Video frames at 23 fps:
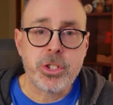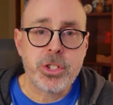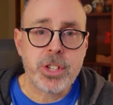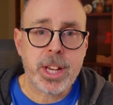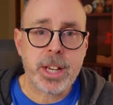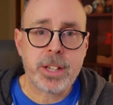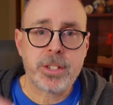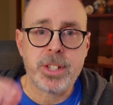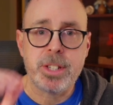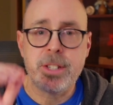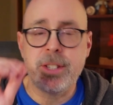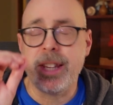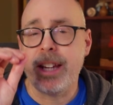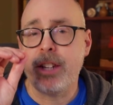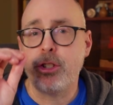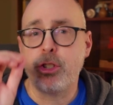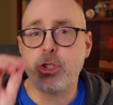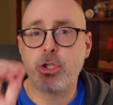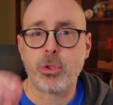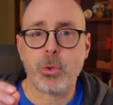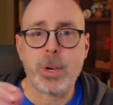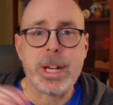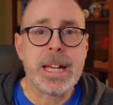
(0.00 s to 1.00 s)
6 is the
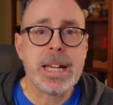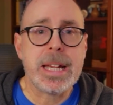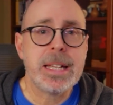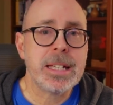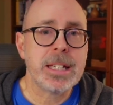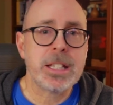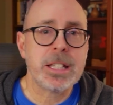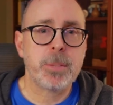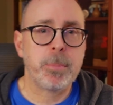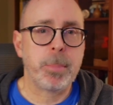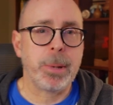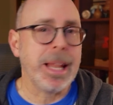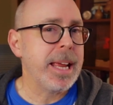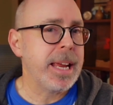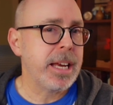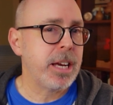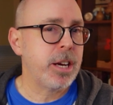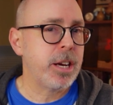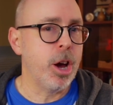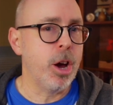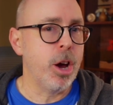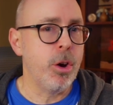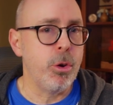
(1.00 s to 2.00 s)
screen display
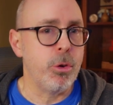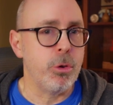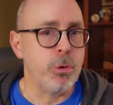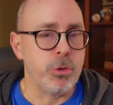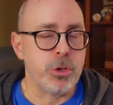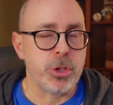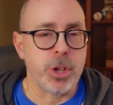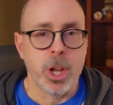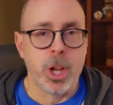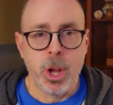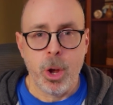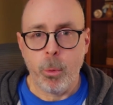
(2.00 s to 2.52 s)
codes.